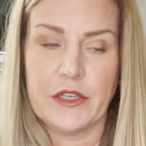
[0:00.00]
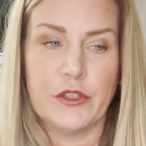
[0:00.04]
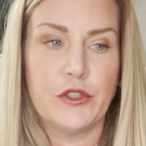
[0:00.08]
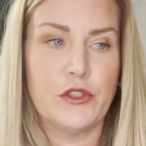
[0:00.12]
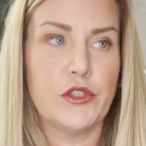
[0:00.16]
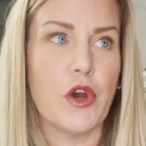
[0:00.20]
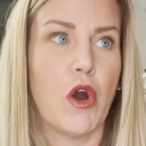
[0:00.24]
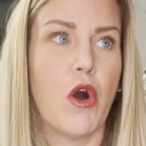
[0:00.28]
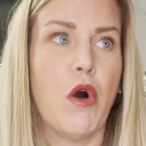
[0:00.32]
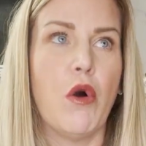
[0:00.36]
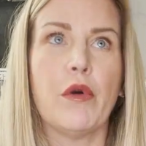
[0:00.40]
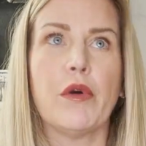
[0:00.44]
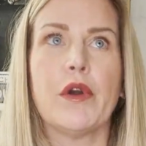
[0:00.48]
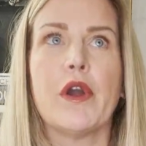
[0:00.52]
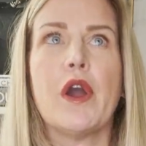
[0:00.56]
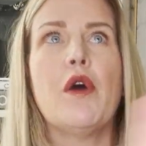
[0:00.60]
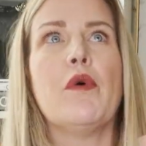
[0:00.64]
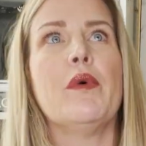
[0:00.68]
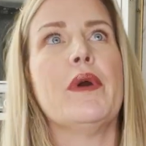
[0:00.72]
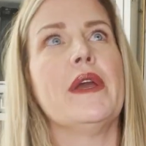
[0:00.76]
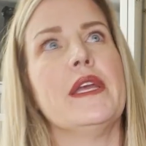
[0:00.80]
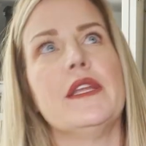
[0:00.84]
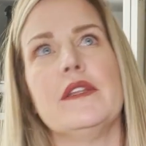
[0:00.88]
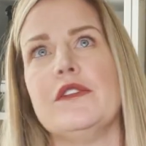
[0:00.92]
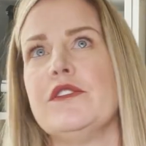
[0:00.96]
Don't
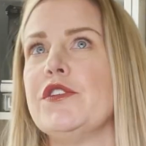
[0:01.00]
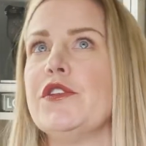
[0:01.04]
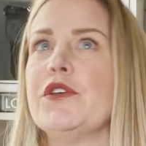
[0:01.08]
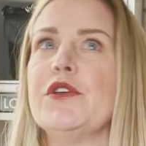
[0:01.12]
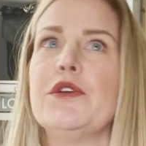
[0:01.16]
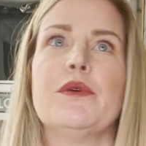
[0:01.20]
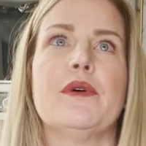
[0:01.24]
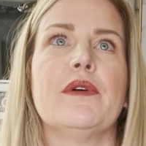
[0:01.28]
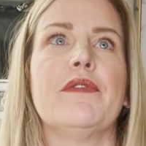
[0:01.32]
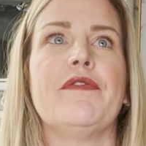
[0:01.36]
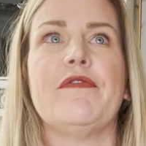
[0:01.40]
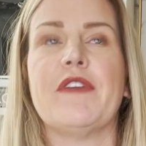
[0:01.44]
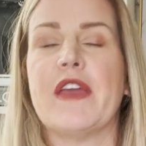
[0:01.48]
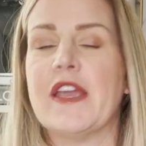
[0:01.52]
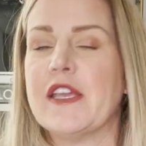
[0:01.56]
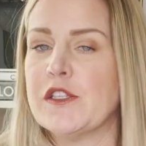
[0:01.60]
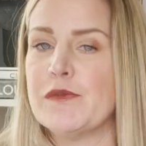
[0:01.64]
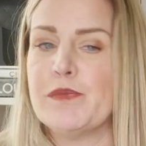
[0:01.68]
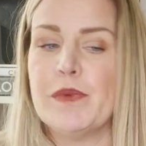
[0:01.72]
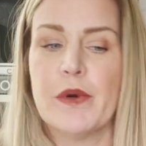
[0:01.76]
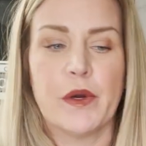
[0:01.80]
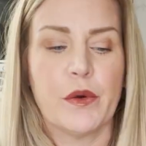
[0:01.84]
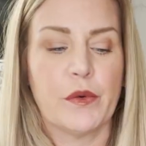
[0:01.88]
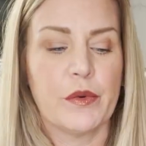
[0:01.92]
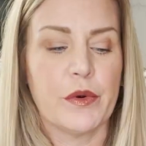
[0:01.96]
go into a
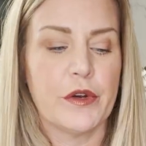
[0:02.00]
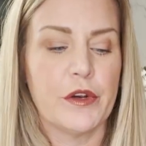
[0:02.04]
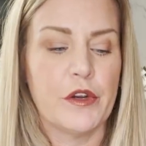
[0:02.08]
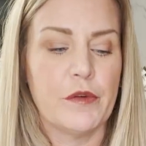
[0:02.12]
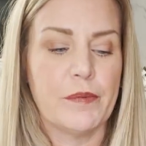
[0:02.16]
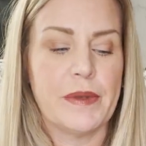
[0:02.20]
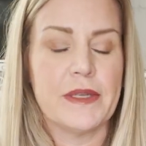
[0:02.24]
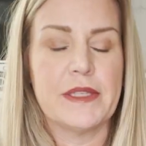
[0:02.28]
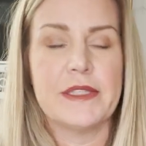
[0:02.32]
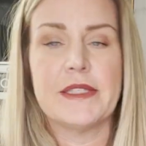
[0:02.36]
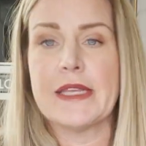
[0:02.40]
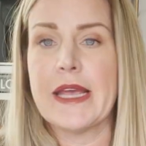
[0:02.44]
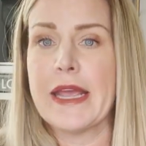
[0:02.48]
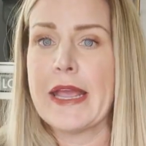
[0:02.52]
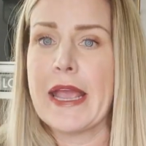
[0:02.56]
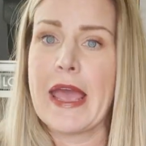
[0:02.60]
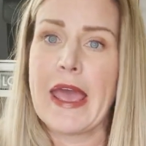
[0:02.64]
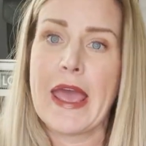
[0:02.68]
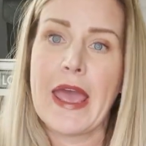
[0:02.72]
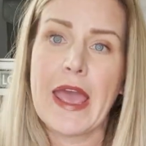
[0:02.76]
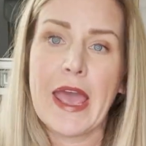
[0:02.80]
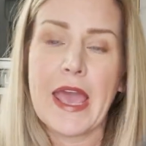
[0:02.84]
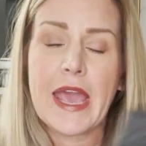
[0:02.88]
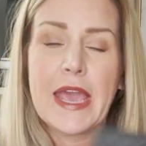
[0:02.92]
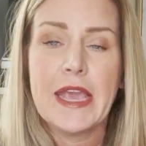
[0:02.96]
Facebook group and say,
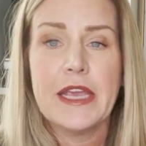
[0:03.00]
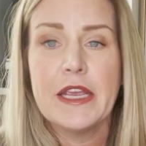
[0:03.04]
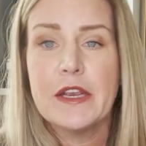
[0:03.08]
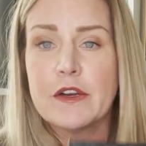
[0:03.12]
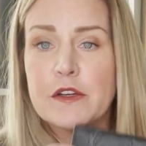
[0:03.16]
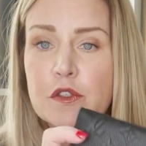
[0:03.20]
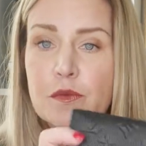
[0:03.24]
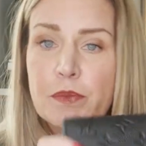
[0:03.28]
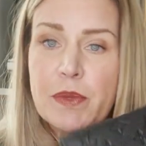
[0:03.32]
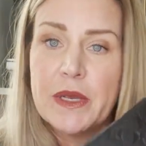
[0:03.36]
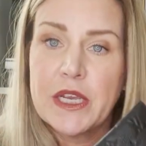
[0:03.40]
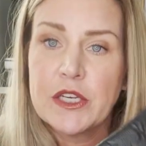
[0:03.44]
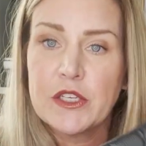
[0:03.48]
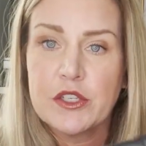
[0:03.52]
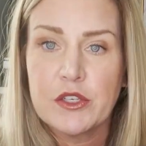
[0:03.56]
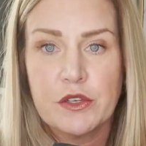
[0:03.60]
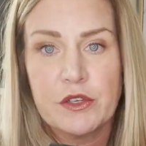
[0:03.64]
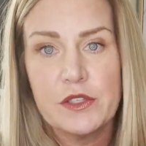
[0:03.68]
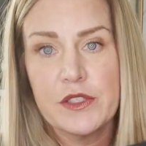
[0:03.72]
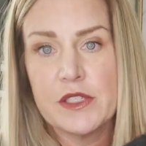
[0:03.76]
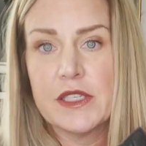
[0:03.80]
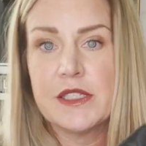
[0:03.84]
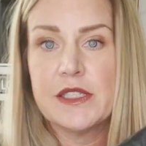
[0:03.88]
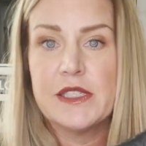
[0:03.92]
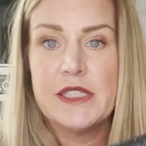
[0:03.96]
hey, here's
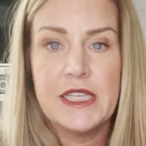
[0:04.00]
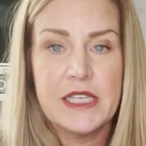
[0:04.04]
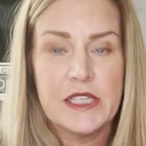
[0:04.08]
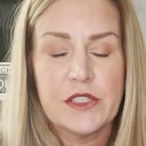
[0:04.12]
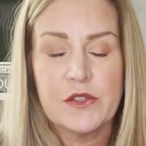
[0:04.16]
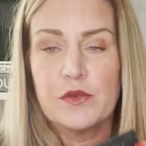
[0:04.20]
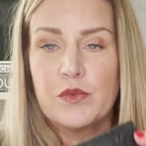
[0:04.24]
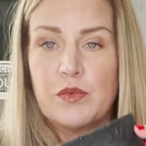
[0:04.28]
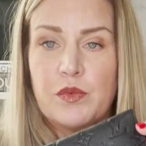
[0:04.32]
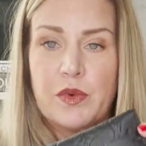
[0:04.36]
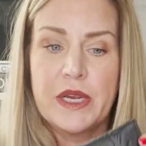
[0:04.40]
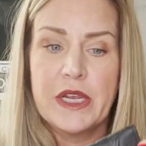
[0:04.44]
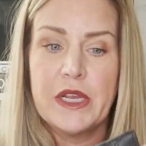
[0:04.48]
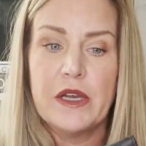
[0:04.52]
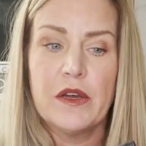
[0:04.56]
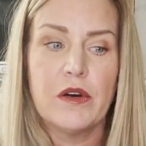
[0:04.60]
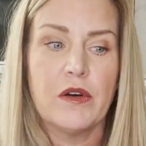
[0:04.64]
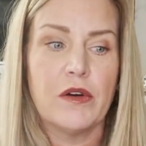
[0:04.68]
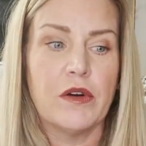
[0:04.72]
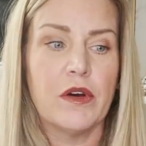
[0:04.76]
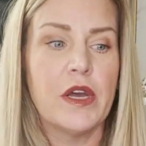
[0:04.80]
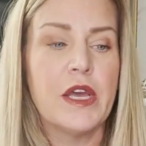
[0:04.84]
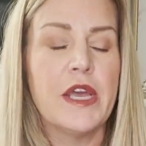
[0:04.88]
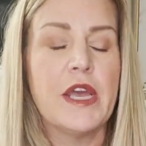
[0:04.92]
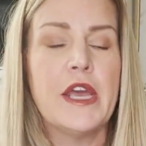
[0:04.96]
pictures. Is this
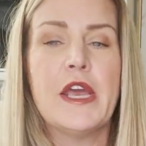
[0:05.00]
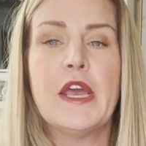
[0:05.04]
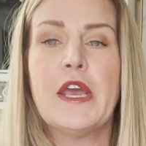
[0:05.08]
real?